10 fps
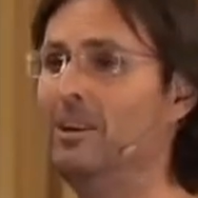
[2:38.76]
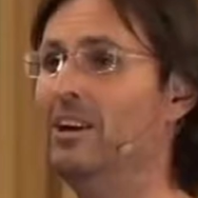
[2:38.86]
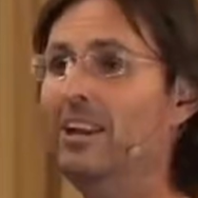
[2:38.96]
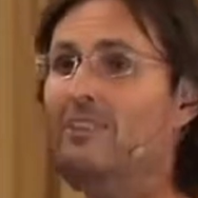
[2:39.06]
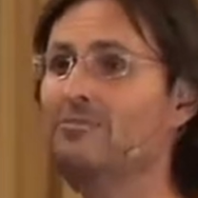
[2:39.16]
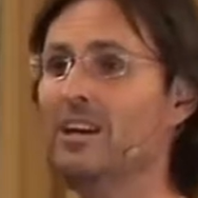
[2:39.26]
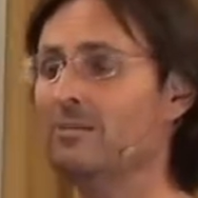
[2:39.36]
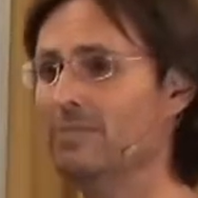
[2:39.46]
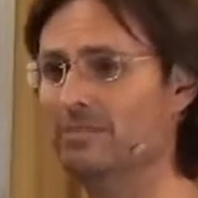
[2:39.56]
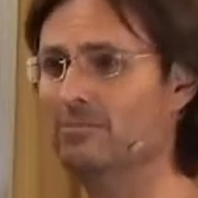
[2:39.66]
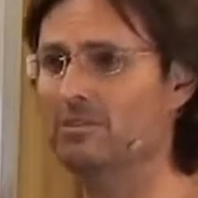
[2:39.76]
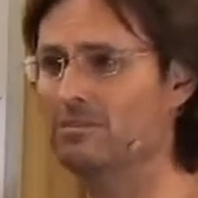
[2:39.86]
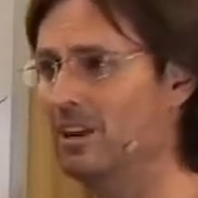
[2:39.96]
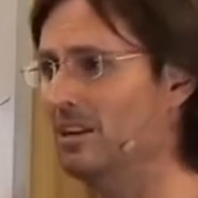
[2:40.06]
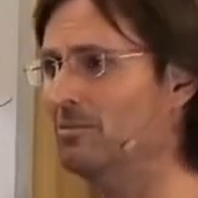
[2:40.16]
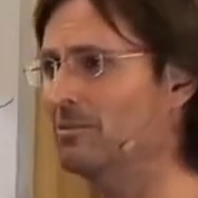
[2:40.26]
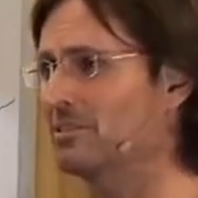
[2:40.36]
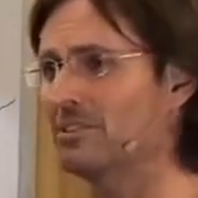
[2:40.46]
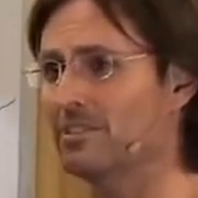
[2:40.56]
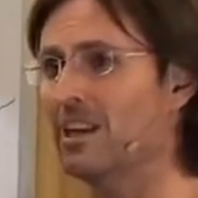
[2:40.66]
When I love farming, well, I
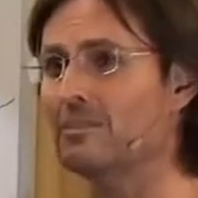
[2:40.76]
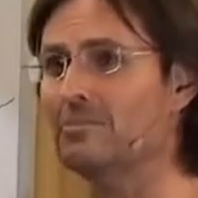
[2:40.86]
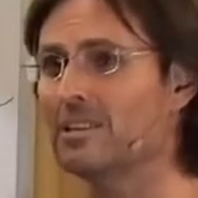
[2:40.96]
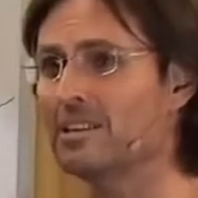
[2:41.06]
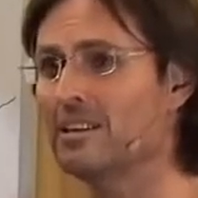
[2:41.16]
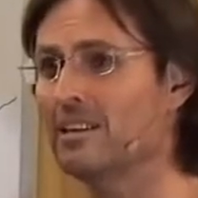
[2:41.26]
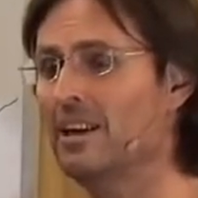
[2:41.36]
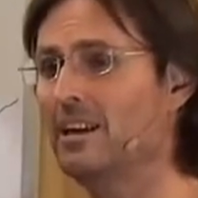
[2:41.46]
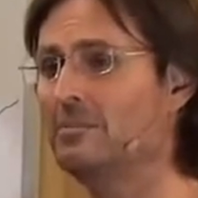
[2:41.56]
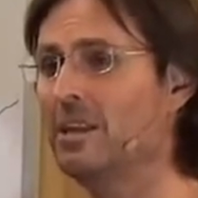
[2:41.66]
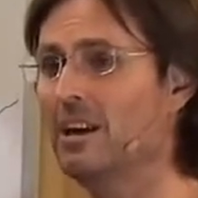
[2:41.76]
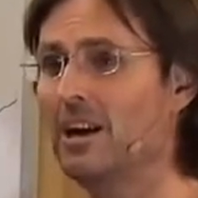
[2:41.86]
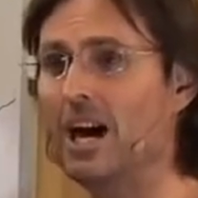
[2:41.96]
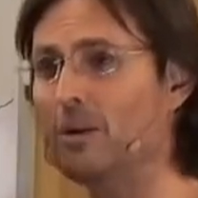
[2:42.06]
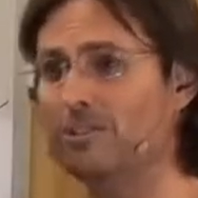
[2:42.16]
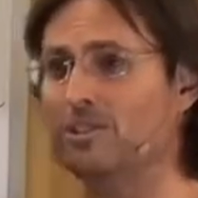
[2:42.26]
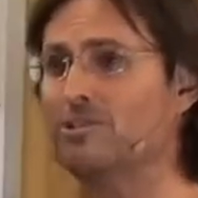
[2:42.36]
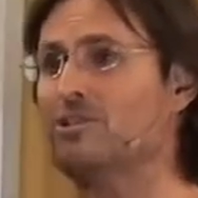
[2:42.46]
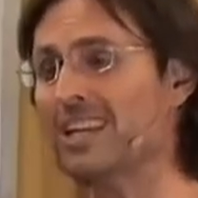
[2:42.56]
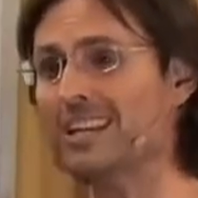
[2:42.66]
wouldn't give it up. I would
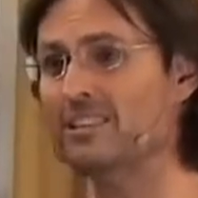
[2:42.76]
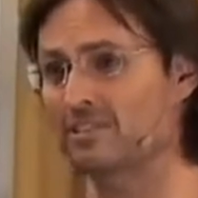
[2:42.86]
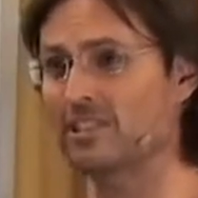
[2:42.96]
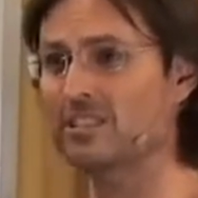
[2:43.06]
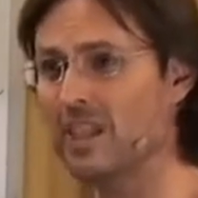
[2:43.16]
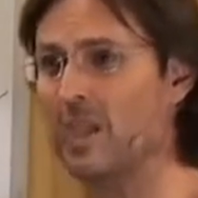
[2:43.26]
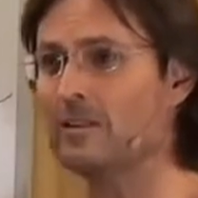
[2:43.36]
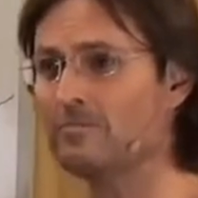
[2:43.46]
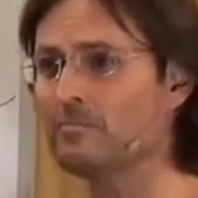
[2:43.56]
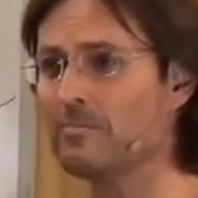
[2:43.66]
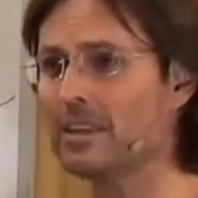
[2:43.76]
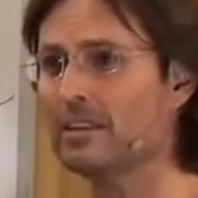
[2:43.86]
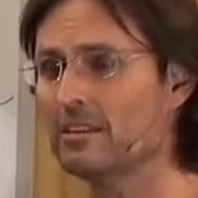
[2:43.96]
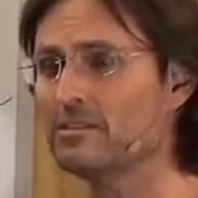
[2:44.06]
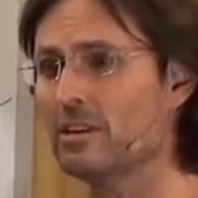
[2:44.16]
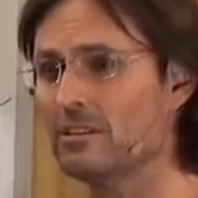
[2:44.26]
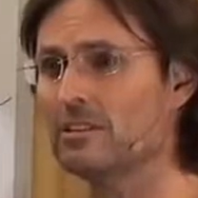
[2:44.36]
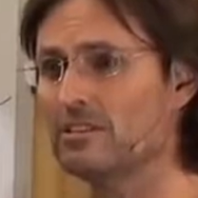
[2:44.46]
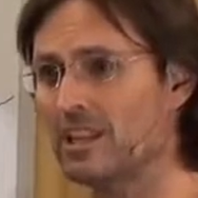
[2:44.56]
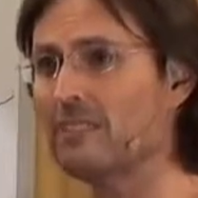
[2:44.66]
just change it so
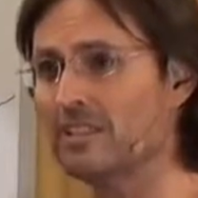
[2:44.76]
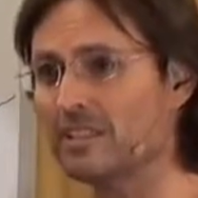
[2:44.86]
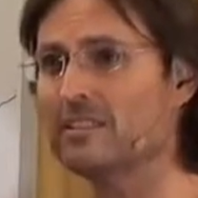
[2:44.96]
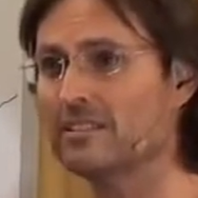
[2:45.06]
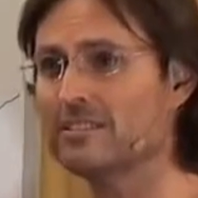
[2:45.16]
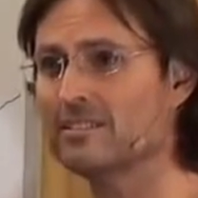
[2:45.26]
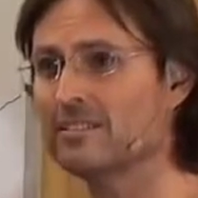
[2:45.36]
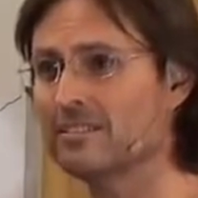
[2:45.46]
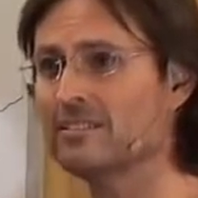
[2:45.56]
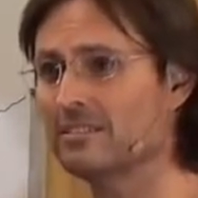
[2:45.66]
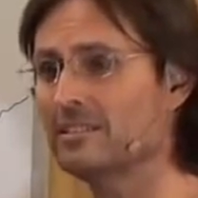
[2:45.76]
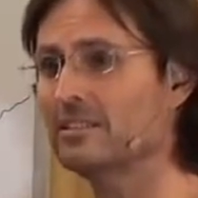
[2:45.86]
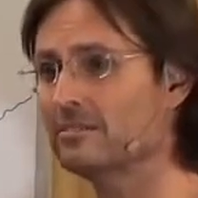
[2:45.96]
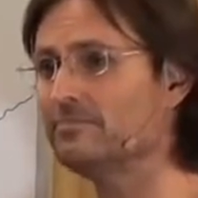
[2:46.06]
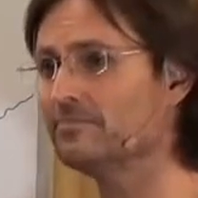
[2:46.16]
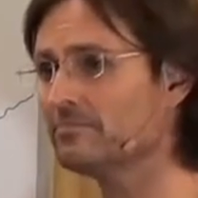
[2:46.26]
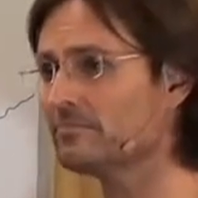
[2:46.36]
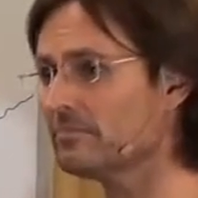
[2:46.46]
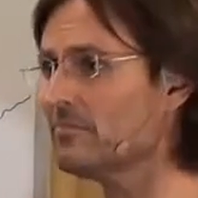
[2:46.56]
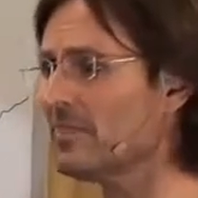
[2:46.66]
that it's loving. Yeah.
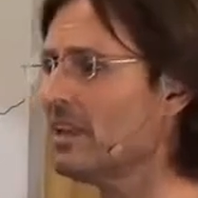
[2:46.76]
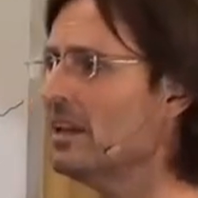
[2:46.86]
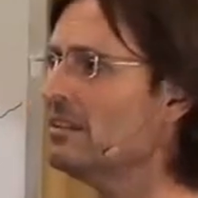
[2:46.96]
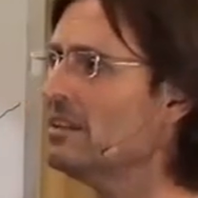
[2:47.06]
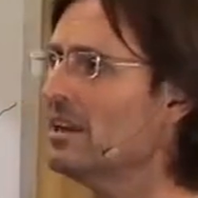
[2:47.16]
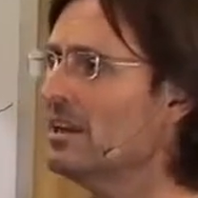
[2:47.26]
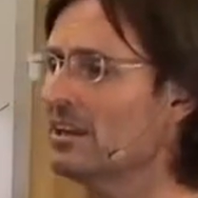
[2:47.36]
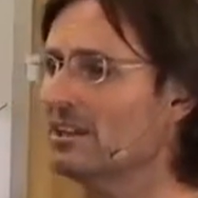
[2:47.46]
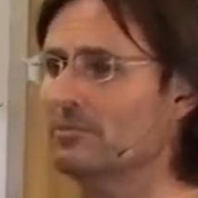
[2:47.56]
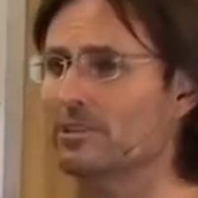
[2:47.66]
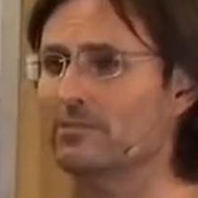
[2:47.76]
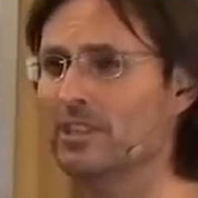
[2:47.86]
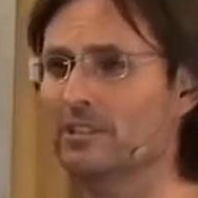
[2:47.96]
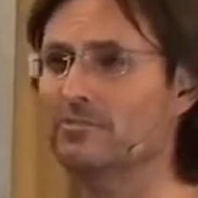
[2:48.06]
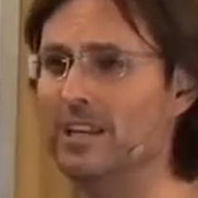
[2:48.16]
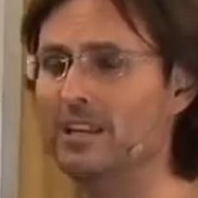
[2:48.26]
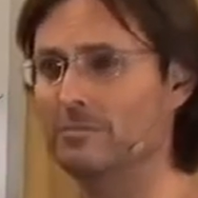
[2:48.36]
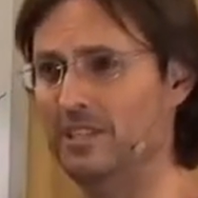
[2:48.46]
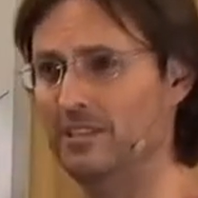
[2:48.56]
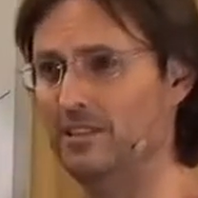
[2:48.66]
And if you're living in a
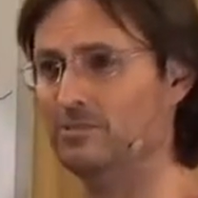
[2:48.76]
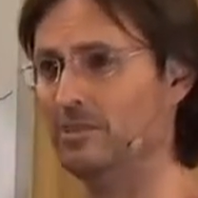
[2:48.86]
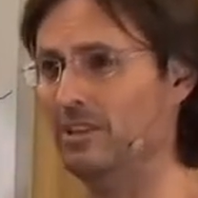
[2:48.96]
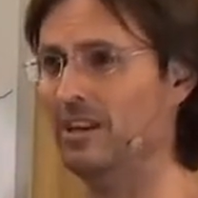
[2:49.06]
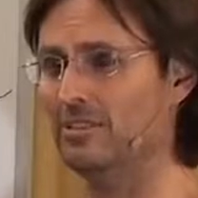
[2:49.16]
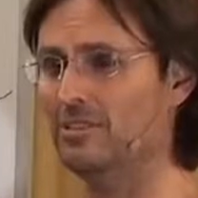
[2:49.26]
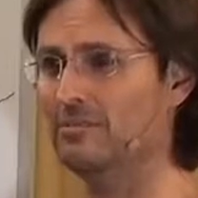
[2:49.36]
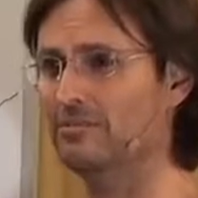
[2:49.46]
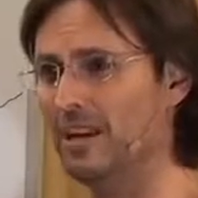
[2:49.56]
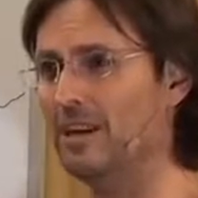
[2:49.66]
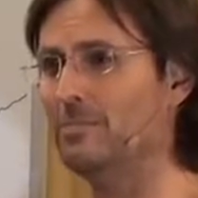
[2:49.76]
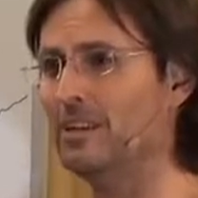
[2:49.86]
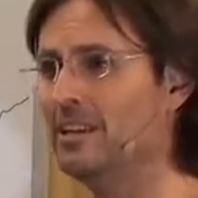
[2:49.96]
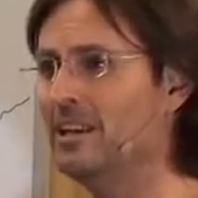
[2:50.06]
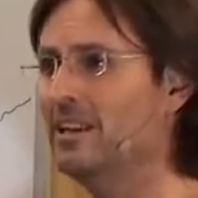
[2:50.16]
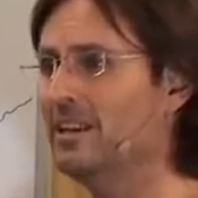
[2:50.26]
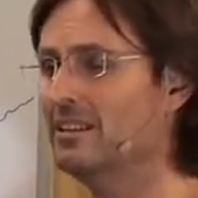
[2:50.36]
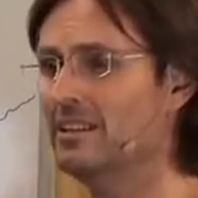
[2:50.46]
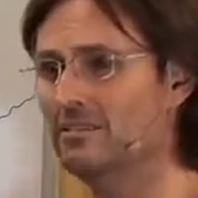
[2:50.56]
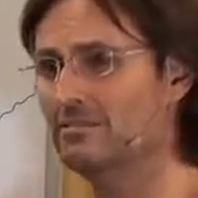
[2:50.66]
family that's reliant on farming,
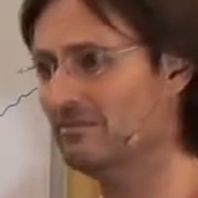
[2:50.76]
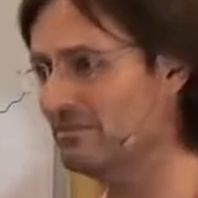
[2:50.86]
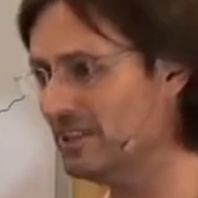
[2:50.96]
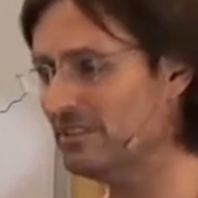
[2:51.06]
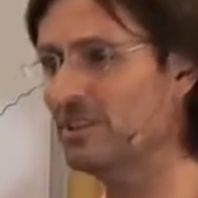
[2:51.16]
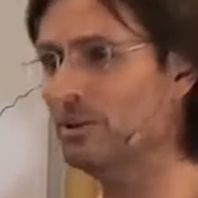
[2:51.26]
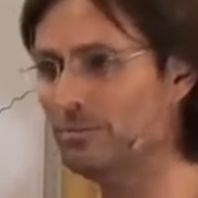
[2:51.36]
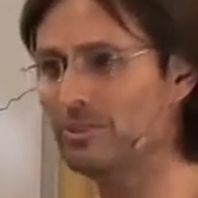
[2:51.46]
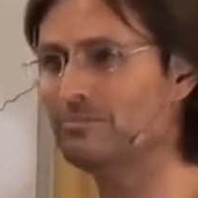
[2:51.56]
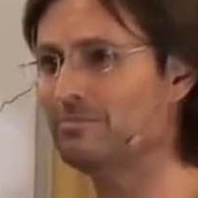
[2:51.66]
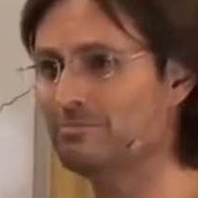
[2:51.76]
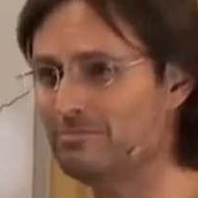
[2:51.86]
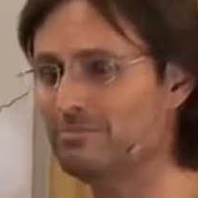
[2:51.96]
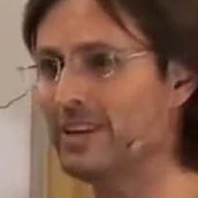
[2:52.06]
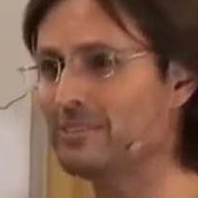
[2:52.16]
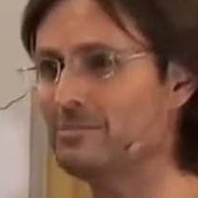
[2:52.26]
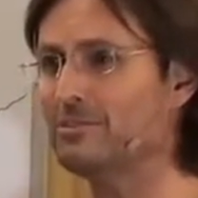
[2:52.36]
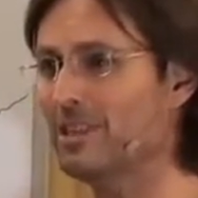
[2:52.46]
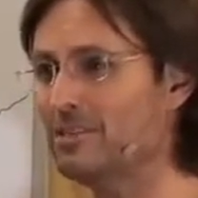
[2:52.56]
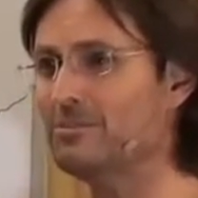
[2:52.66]
then help them make
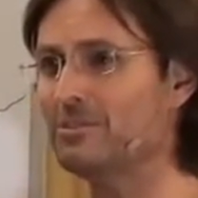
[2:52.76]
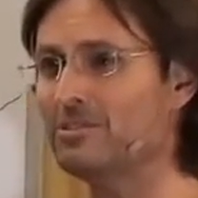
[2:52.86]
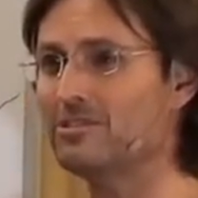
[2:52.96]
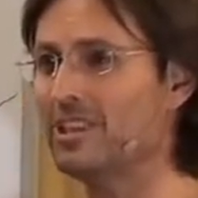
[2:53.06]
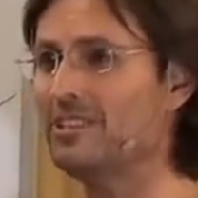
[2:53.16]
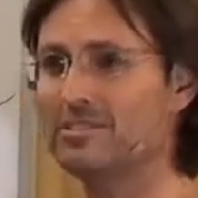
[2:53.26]
some adjustments to